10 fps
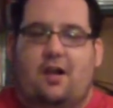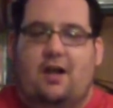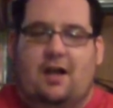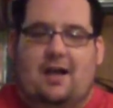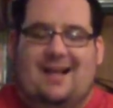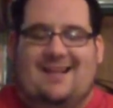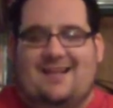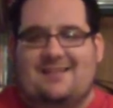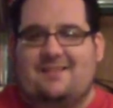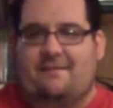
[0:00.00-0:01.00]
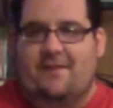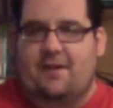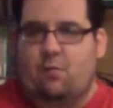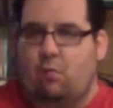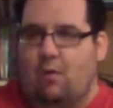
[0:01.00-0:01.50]
Against the
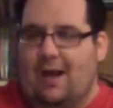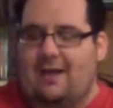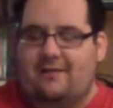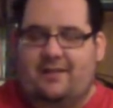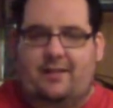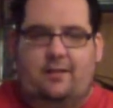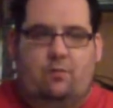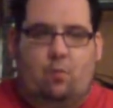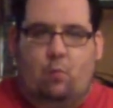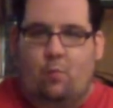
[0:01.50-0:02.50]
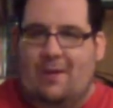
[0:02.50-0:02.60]
very wily,